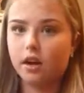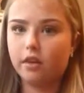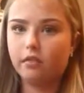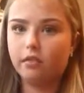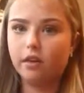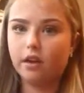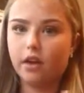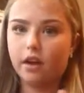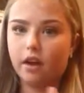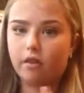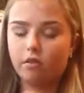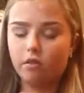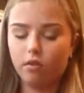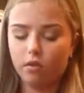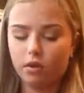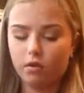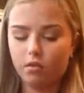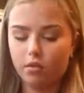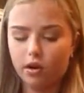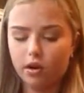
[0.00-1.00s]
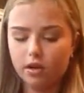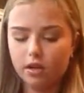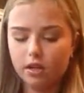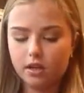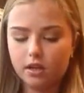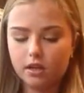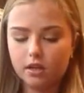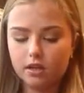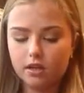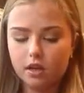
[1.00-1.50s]
I feel like everyone could wear
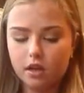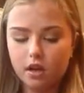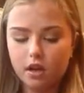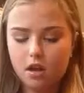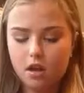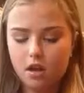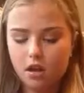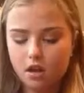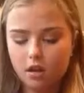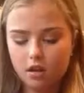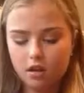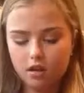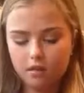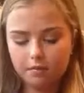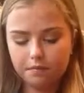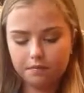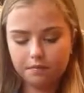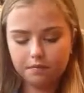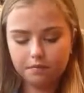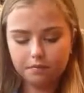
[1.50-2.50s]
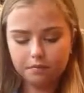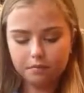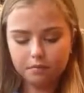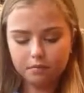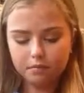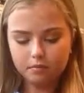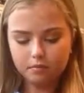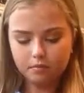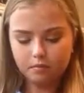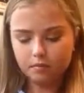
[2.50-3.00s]
this.
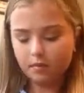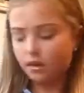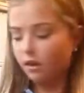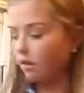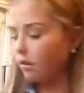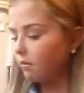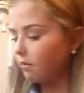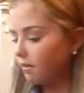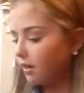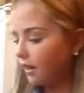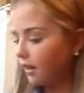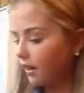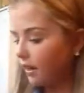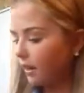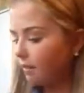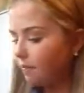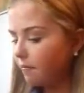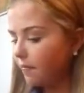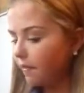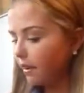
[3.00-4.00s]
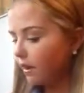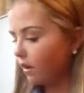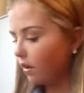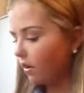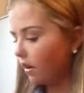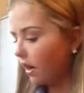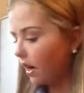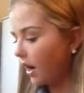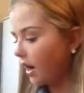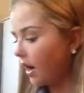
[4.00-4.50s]
But yep.
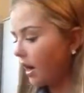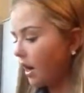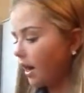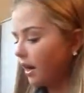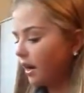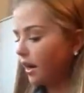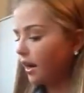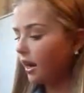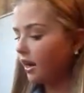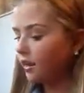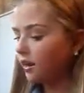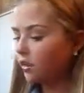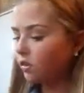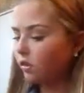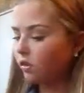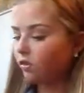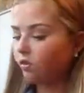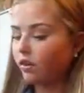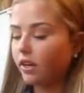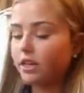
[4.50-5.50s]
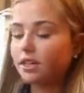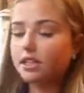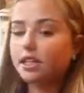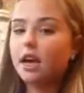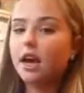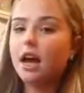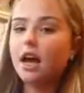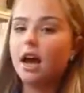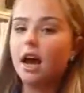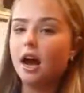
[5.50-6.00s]
Okay, and next for the face,
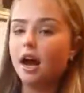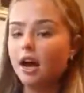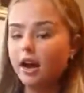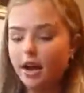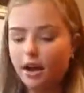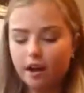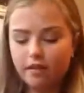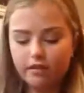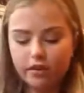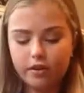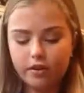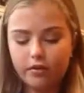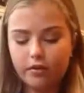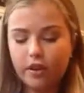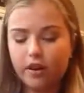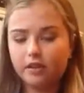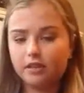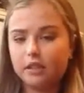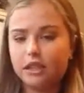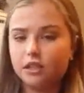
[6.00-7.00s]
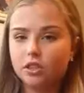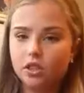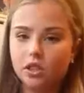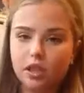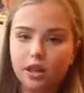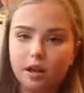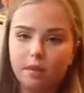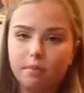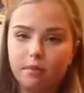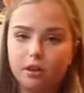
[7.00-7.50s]
I have a new
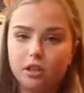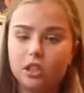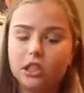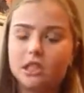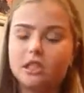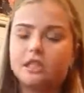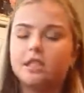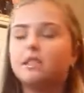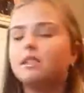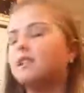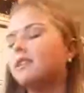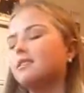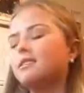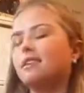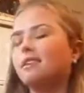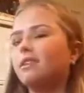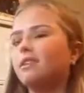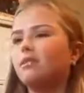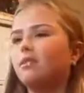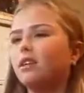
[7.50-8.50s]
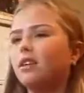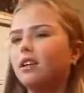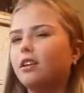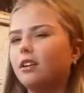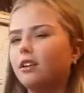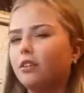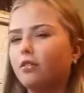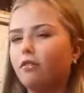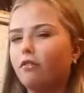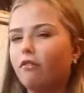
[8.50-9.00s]
foundation that I purchased. This has nothing really
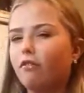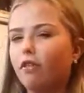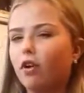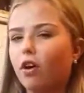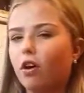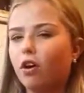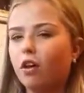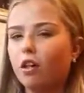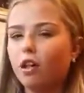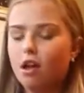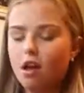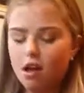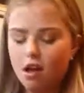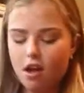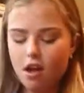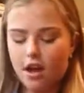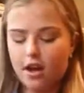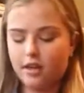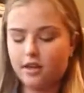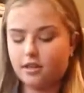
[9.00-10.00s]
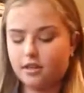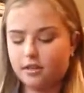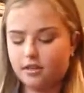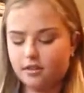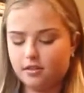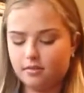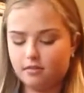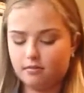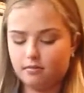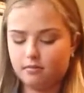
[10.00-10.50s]
to do with fall. I
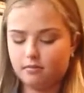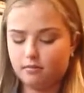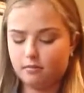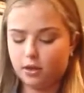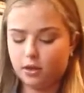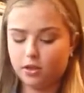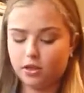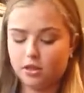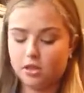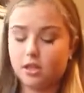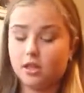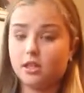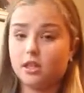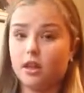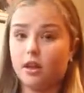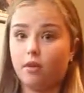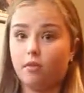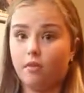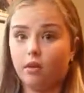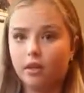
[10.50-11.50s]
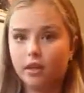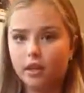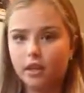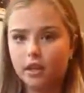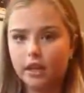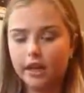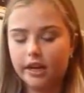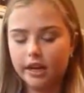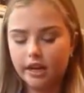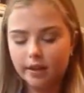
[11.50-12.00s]
just purchased this and I
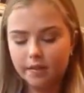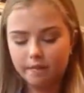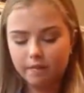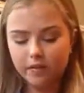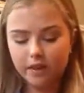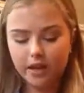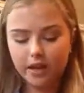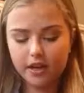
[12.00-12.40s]
really like it.